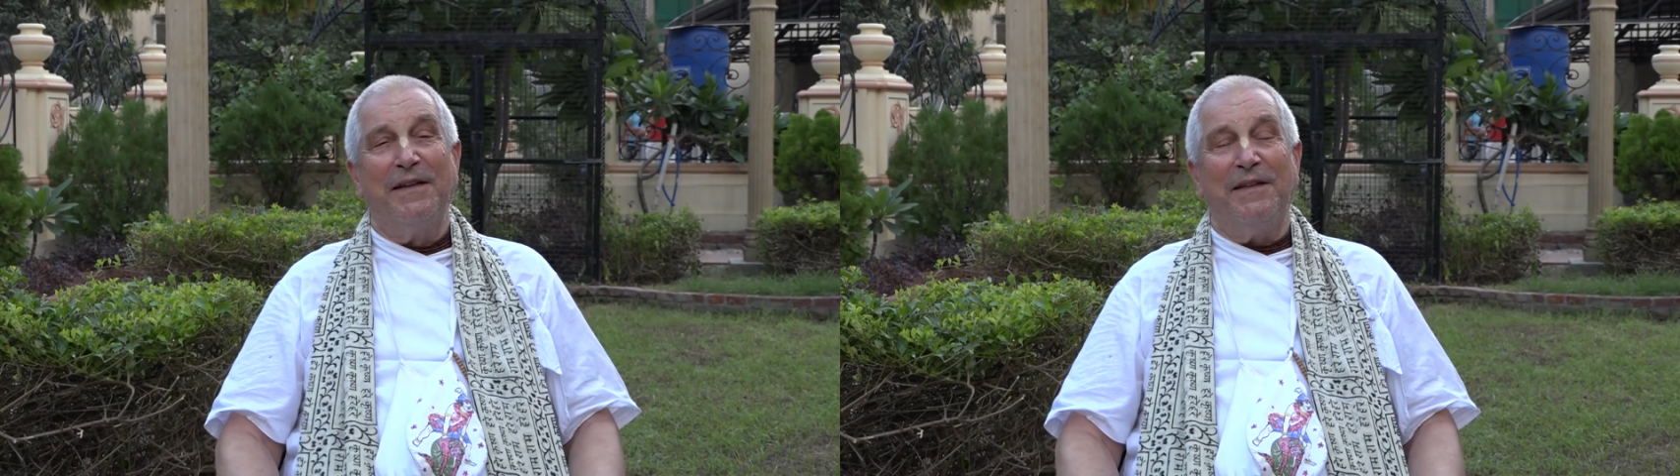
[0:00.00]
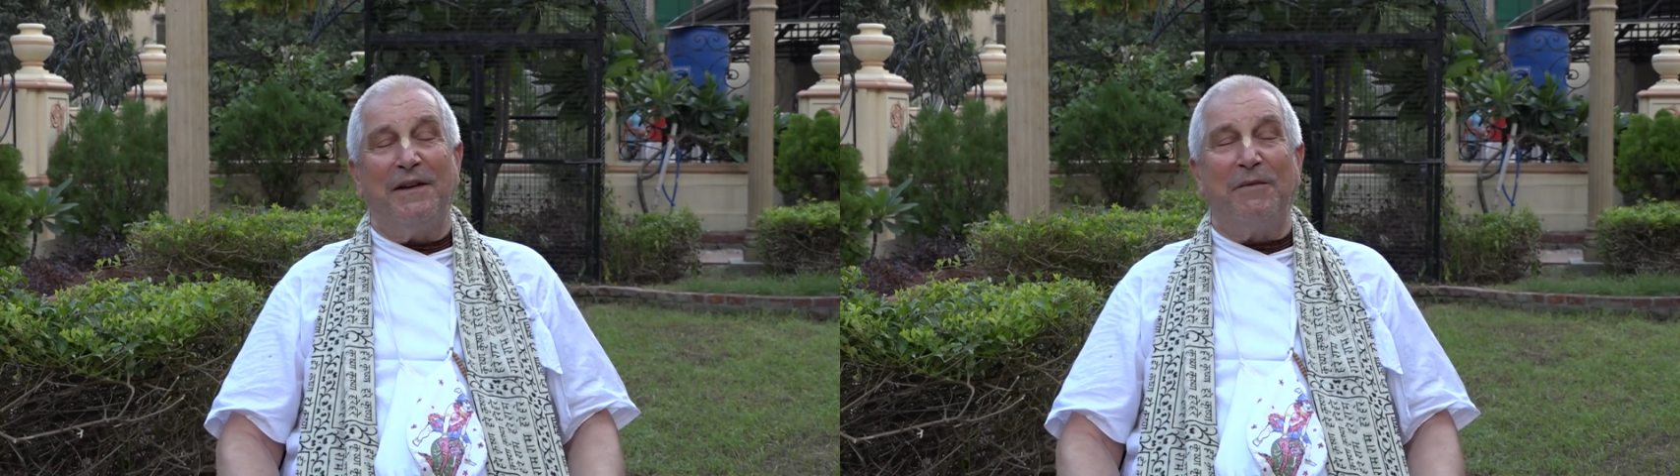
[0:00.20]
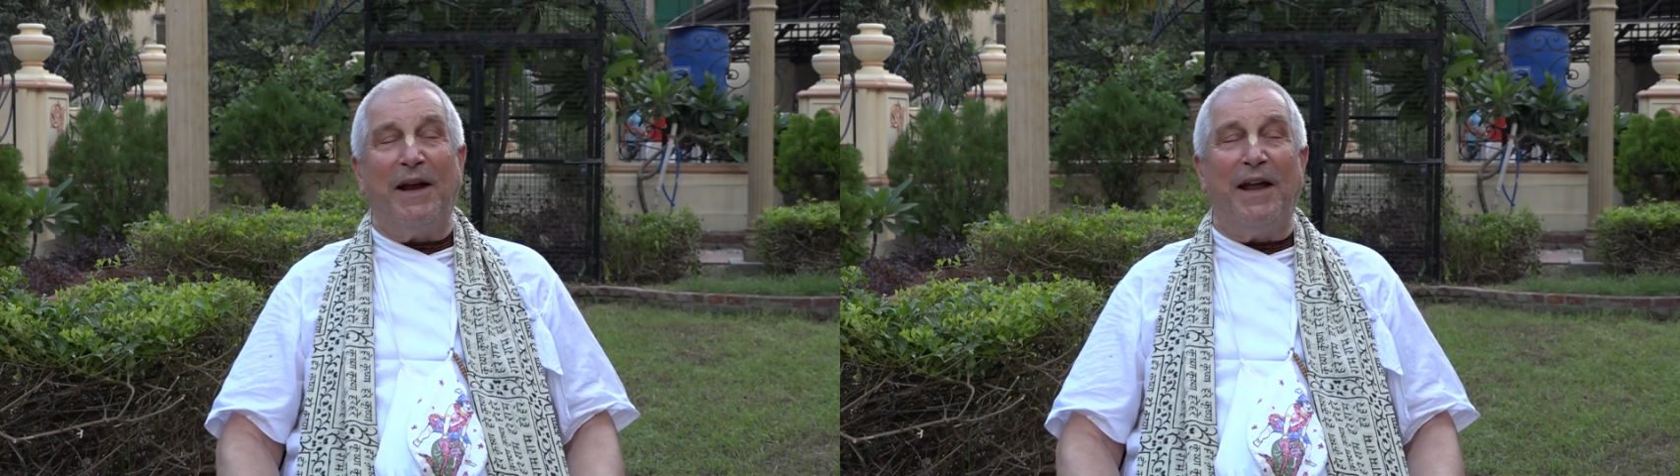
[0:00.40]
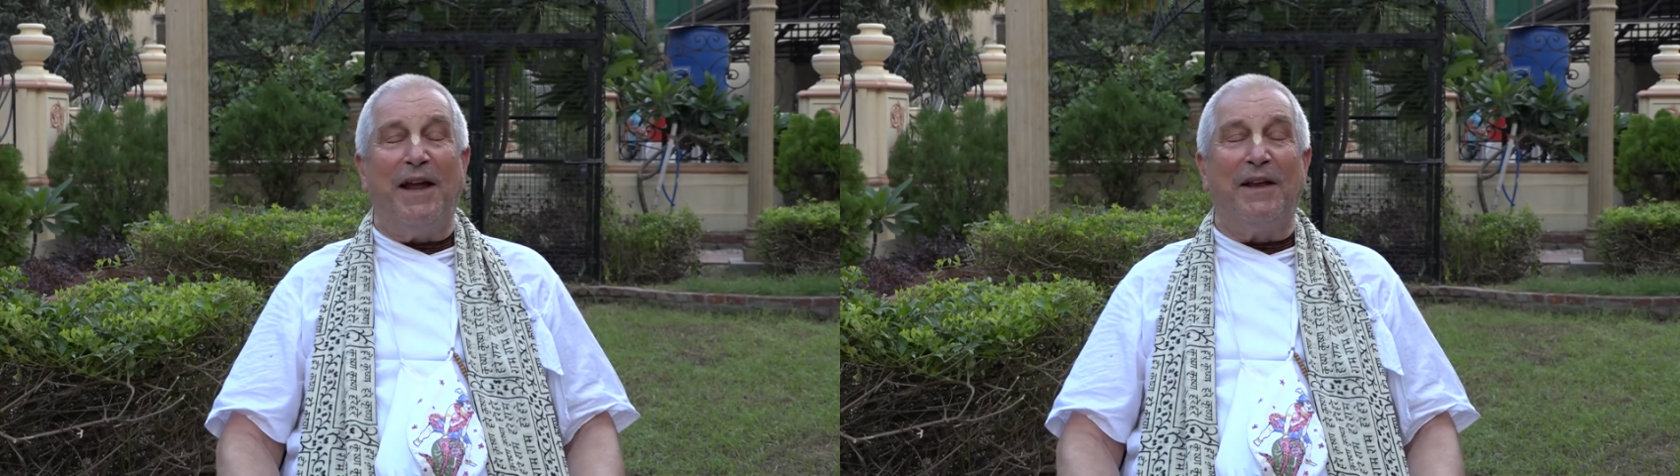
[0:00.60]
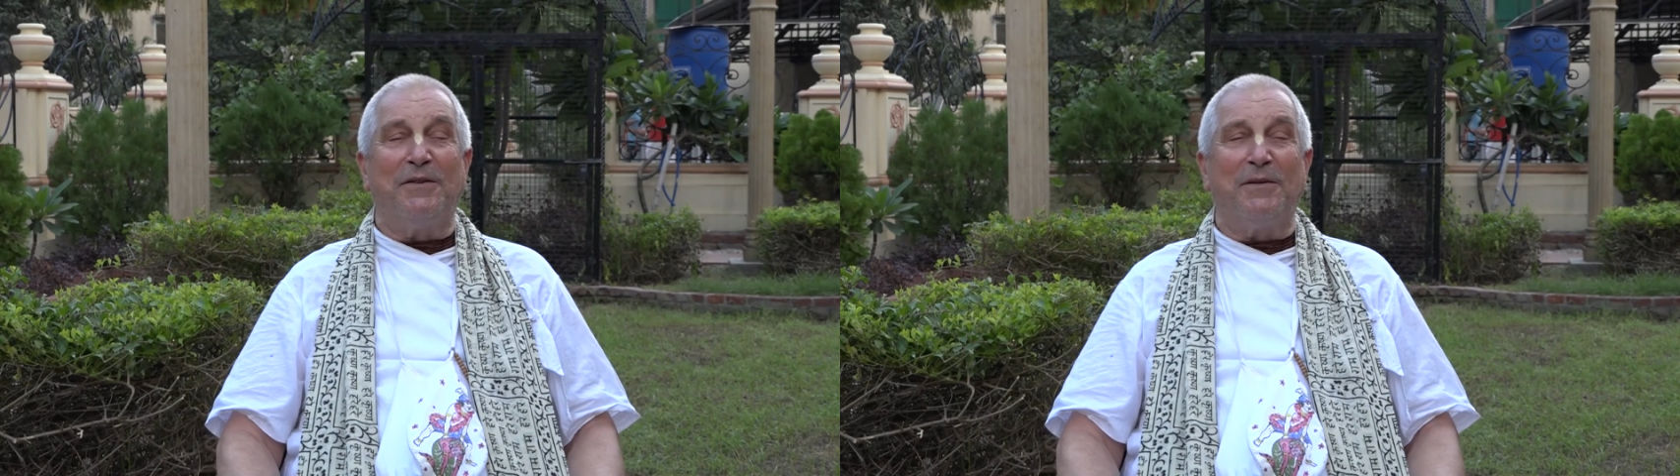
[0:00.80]
They
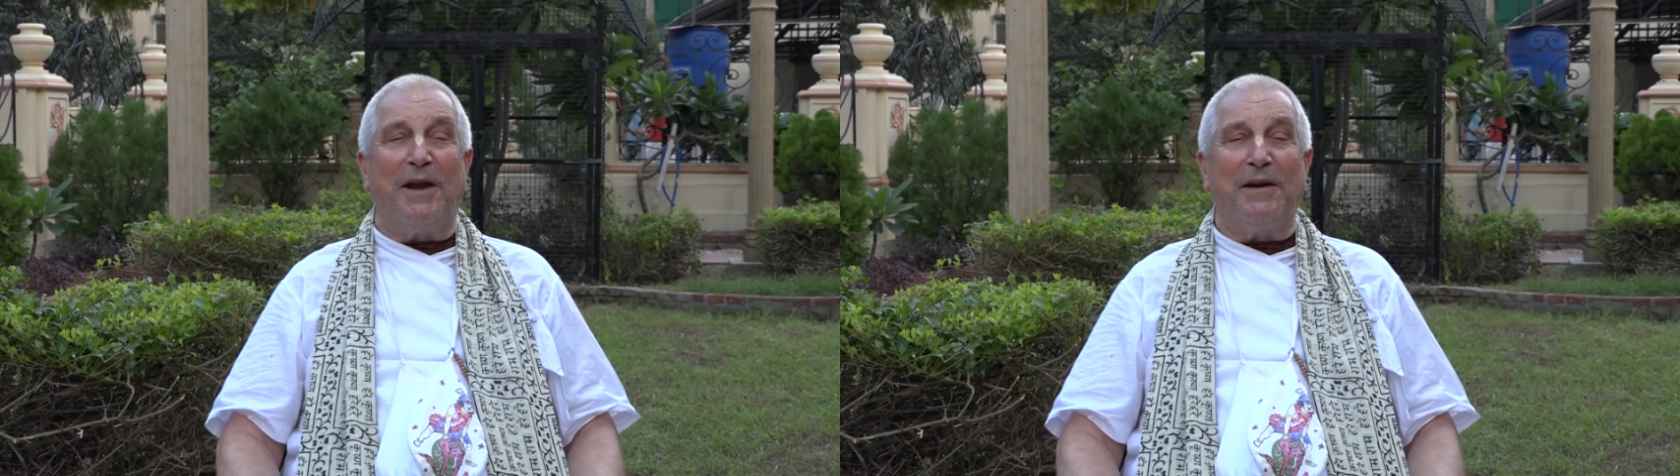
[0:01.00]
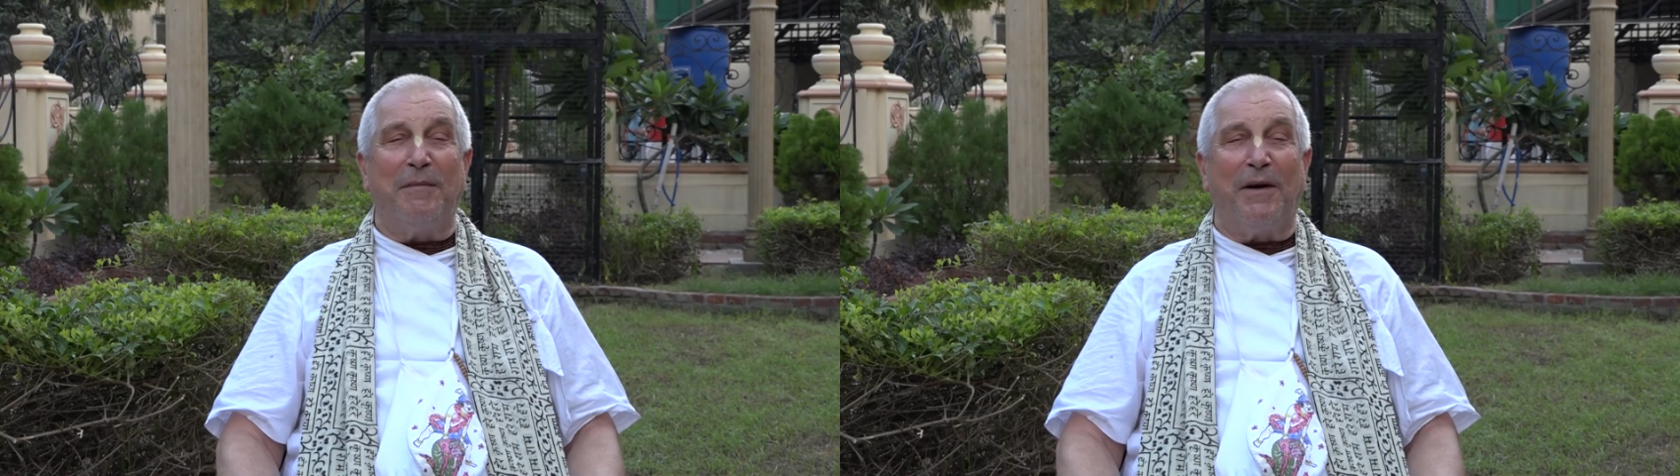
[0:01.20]
ran to Nanda